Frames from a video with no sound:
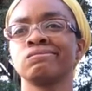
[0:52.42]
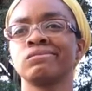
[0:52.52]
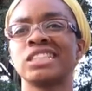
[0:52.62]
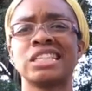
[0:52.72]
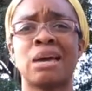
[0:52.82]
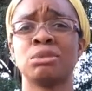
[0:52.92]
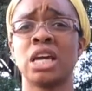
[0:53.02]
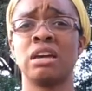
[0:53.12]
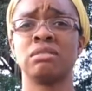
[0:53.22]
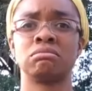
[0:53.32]

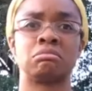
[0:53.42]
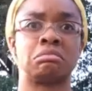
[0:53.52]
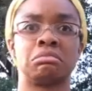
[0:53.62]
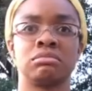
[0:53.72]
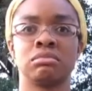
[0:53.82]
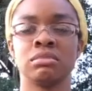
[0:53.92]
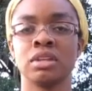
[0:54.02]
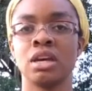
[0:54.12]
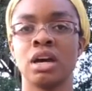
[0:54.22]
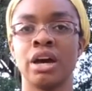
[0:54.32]
Snapchat,
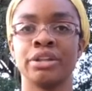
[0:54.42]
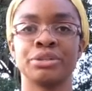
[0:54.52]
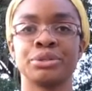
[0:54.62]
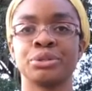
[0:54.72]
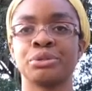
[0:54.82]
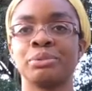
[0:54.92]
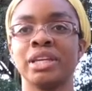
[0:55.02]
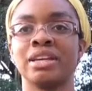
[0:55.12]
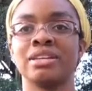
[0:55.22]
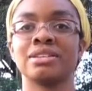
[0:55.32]
other social
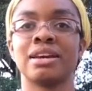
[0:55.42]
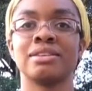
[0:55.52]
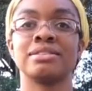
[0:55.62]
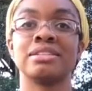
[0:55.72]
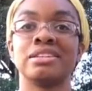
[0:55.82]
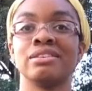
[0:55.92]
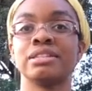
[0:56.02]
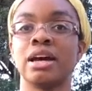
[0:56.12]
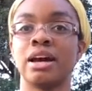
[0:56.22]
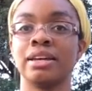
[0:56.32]
medias as Nadira
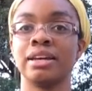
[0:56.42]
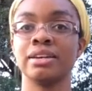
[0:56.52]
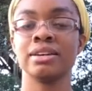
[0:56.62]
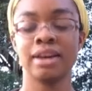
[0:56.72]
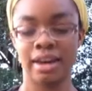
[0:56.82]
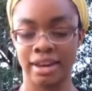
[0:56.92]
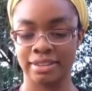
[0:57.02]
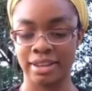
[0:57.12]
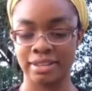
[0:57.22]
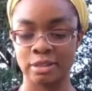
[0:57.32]
Tani, and
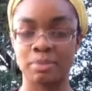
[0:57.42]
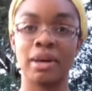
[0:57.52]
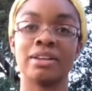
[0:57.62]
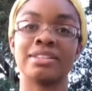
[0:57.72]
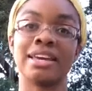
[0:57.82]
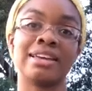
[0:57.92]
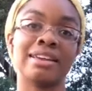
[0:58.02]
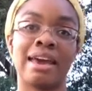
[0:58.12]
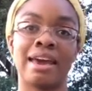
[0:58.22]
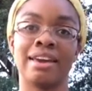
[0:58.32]
that's spelled
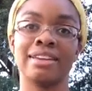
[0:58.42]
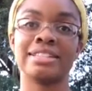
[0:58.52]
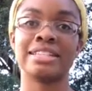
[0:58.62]
Nadiratani.